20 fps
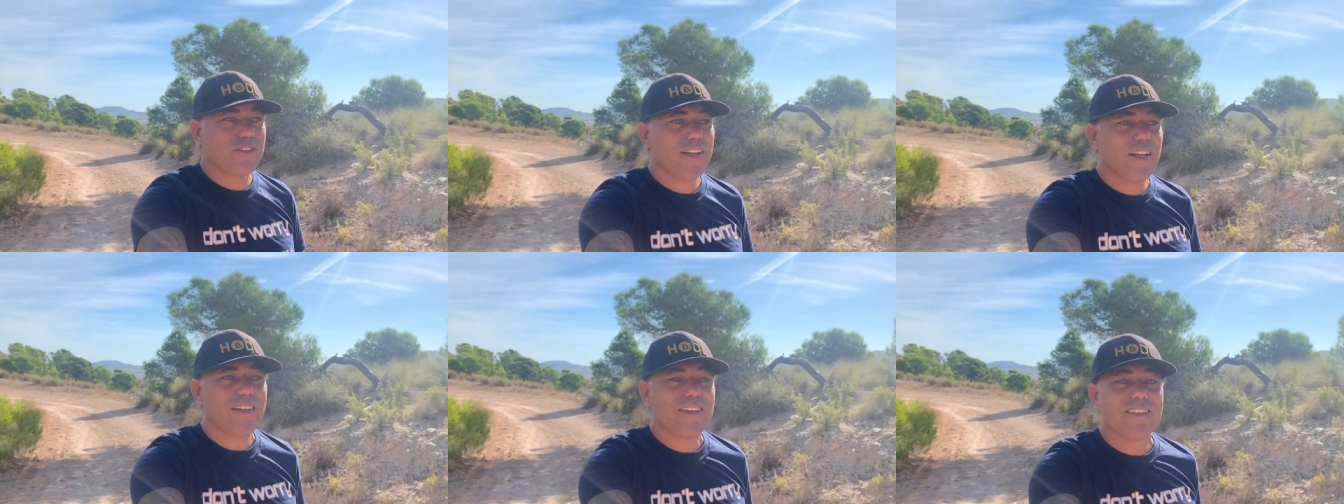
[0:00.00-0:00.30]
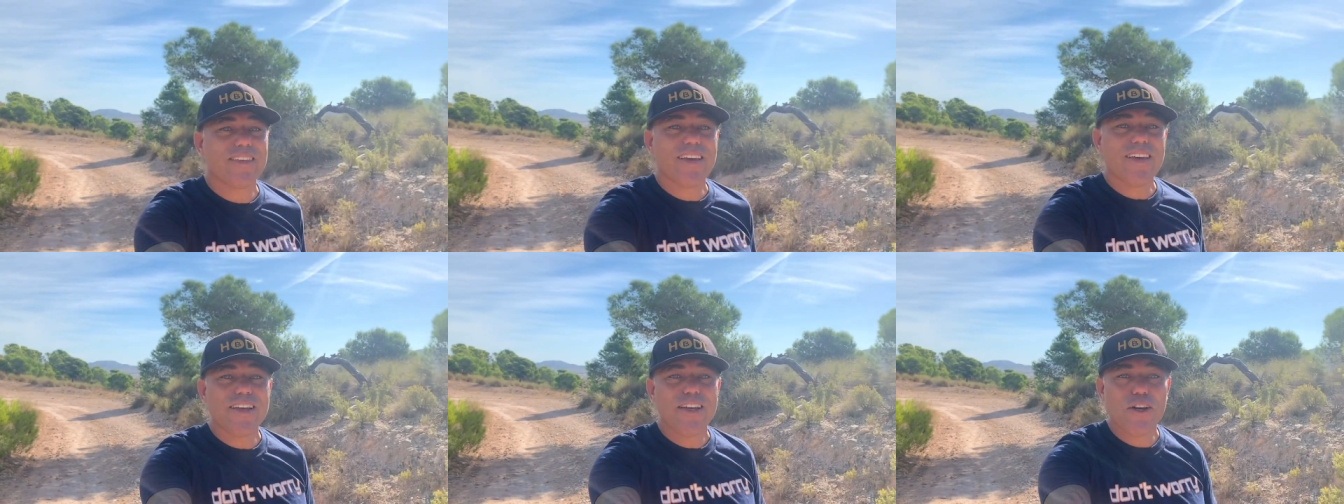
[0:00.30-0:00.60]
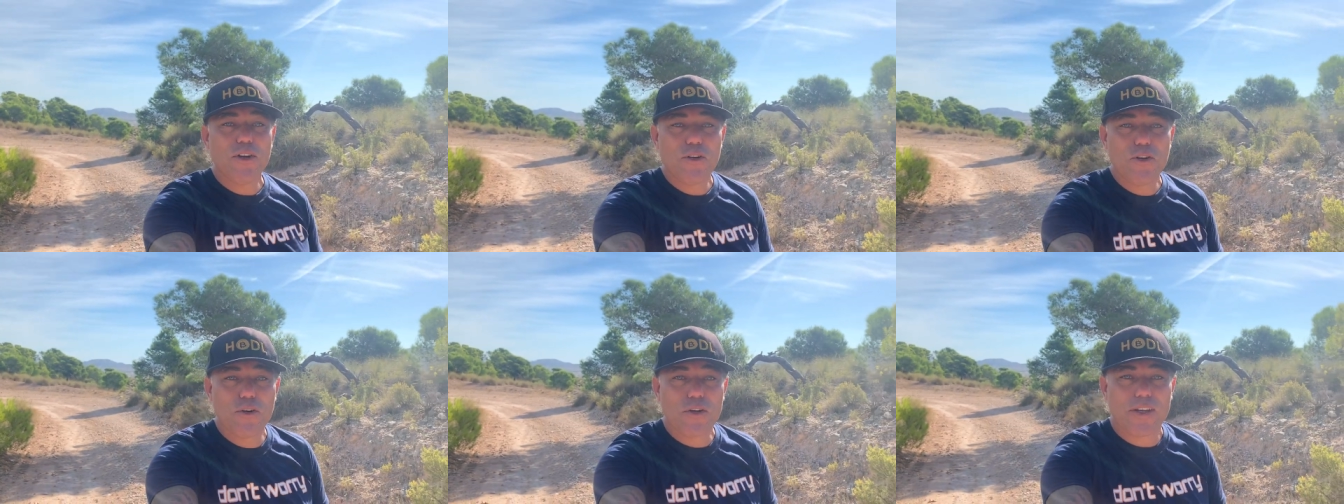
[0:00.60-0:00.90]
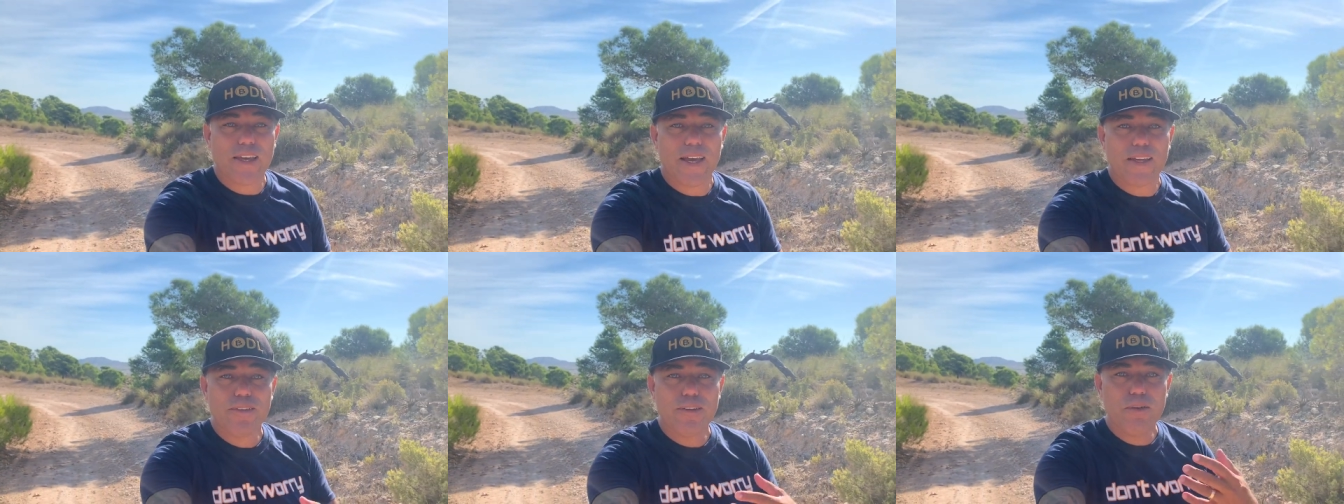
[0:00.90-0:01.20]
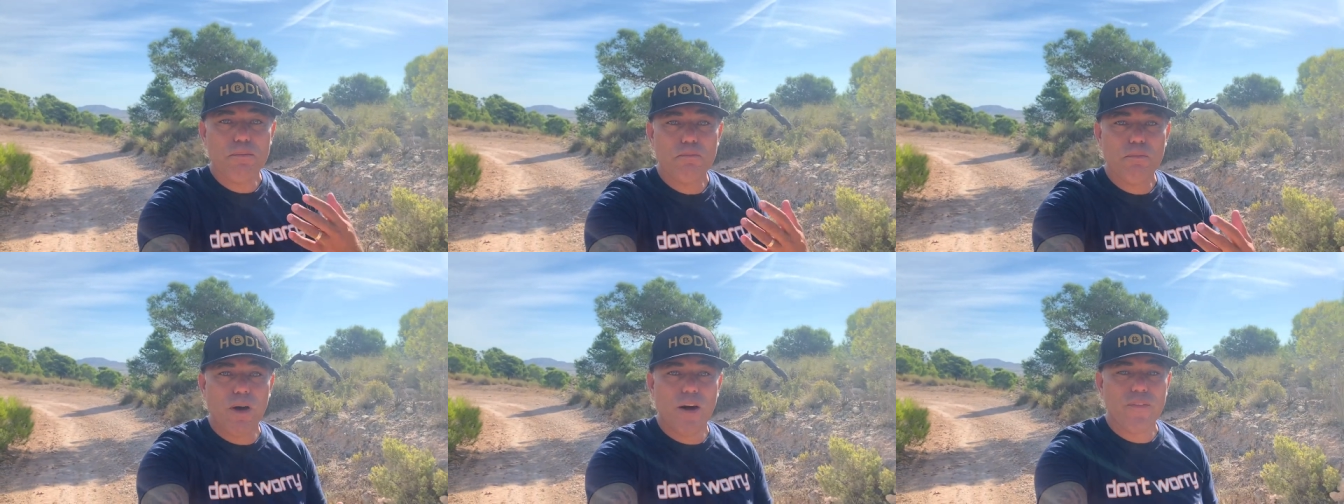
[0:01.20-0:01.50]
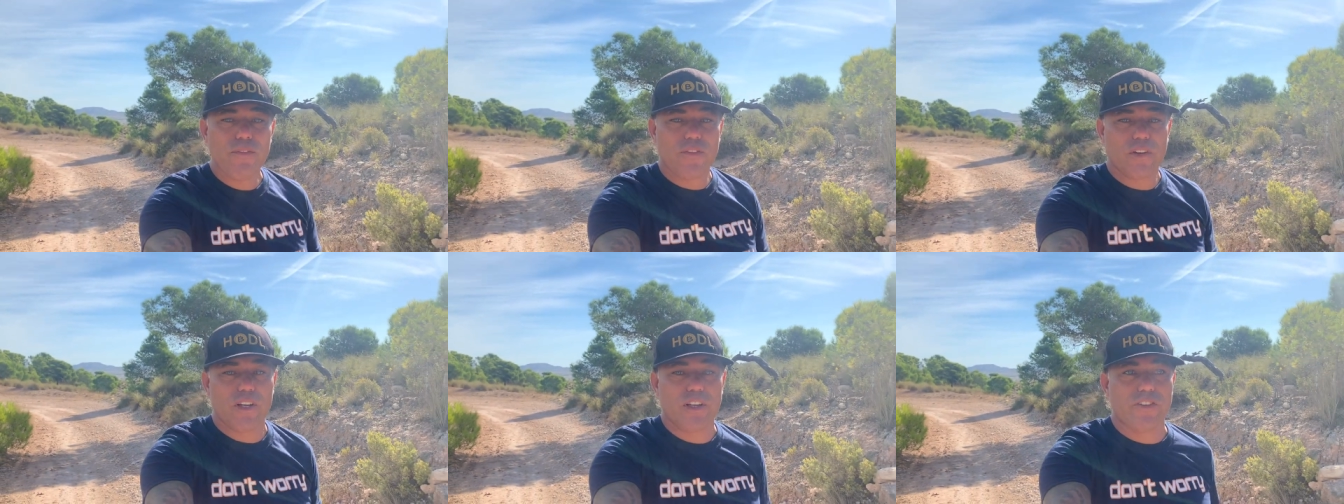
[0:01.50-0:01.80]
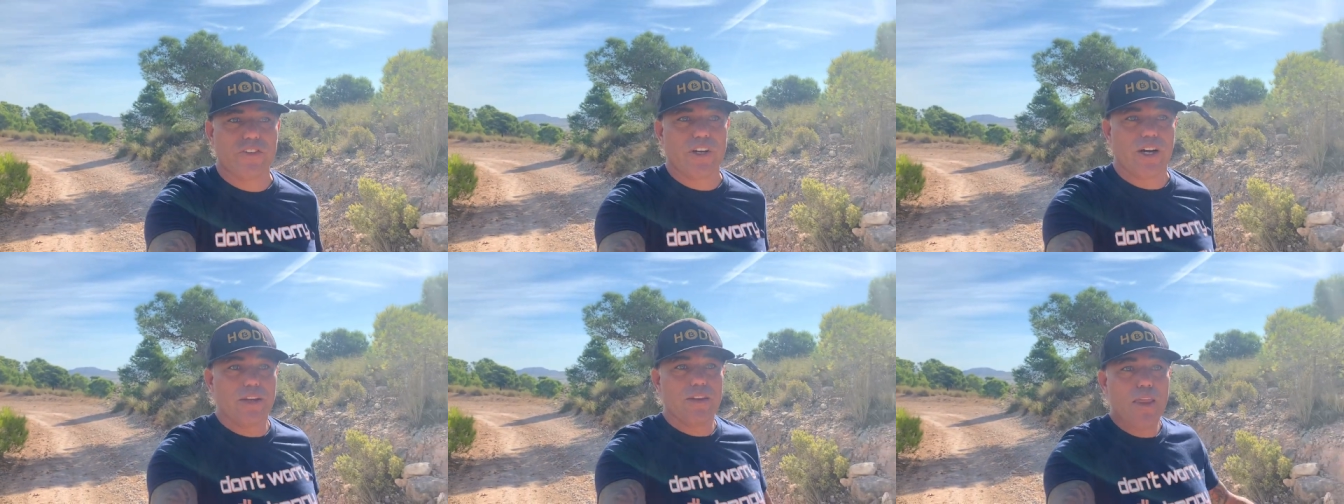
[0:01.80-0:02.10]
Let's take a look at the monthly
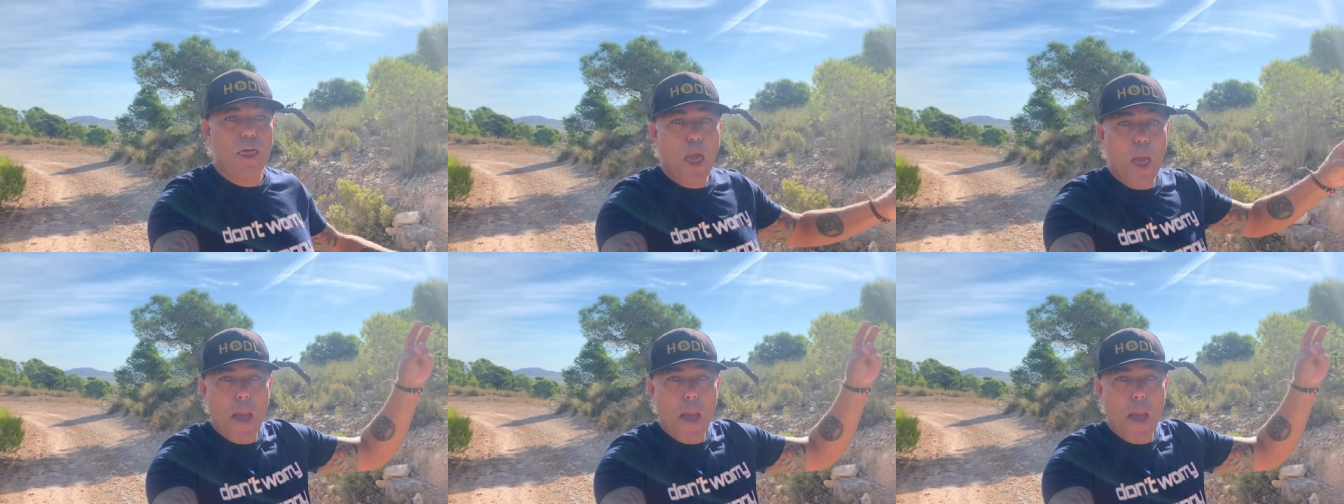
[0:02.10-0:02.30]
chart.